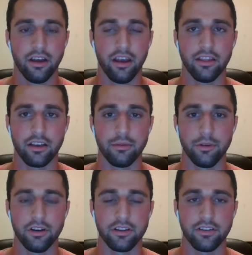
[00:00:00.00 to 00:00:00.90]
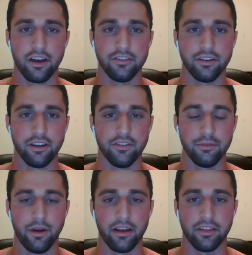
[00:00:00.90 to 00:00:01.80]
in the community's lives and
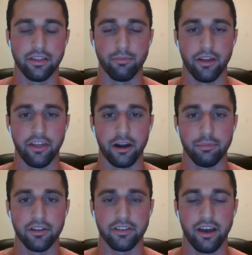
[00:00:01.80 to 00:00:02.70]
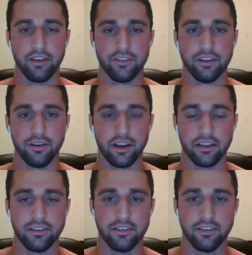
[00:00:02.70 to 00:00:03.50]
even my therapist's lives too. I can